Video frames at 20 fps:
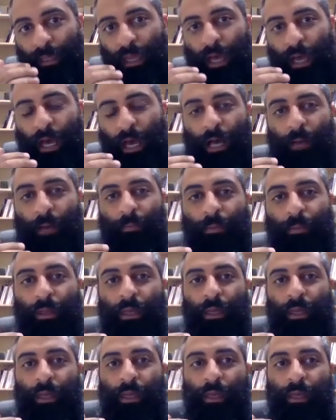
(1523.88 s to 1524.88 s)
um,
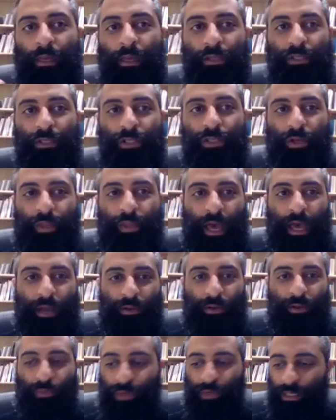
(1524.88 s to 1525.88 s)
so that
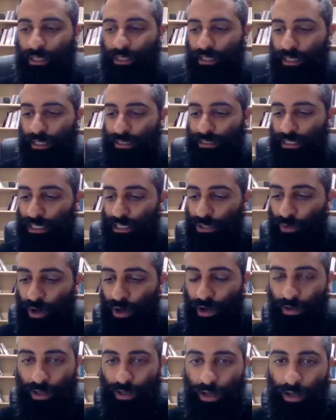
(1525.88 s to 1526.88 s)
we can continue
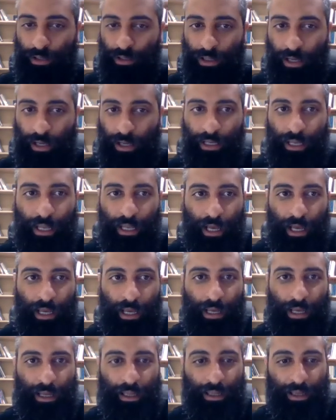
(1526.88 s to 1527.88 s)
on, on
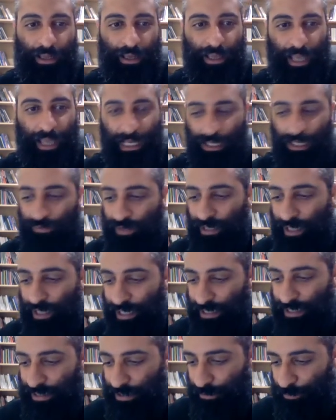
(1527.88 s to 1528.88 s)
uh, kind of a
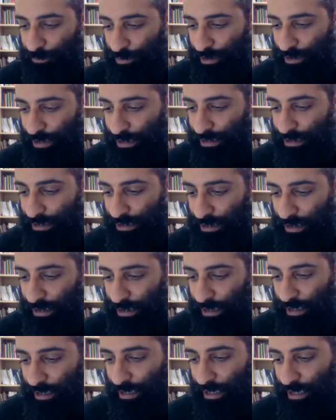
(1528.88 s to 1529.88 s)
nice place
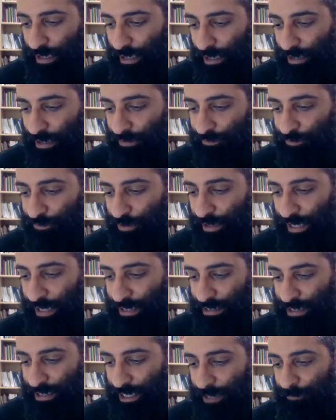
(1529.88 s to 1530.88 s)
uh, for
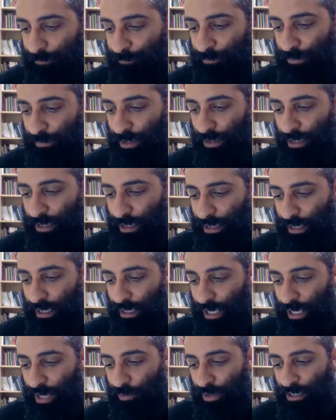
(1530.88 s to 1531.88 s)
next time.
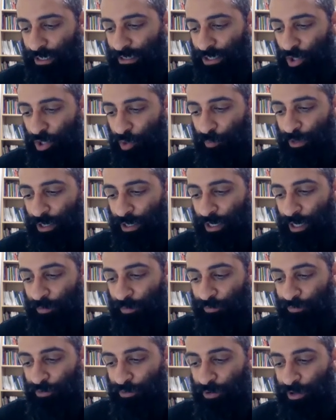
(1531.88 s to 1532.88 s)
I wanted to open it
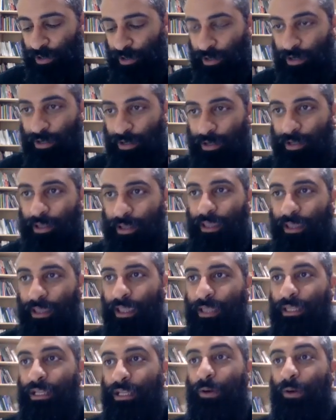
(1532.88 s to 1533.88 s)
up for
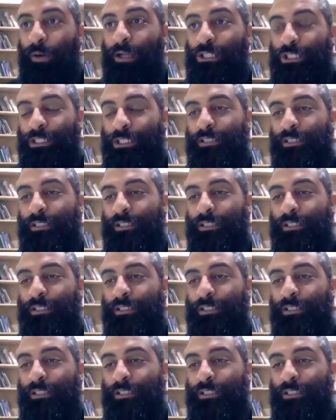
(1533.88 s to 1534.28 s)
any questions.